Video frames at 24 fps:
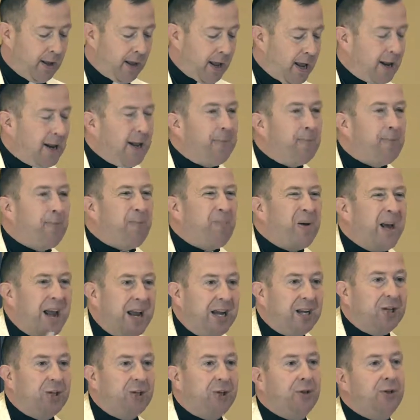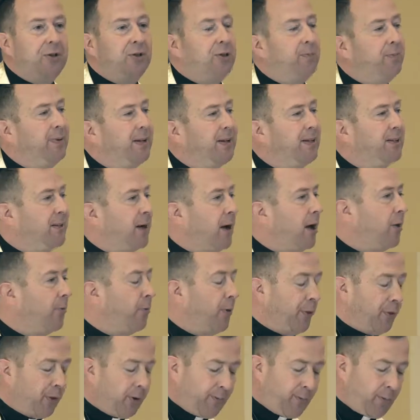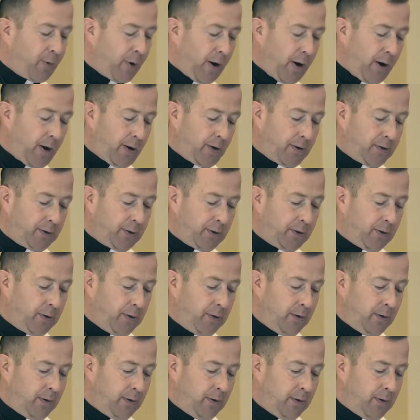and impatient to be done with her prayers.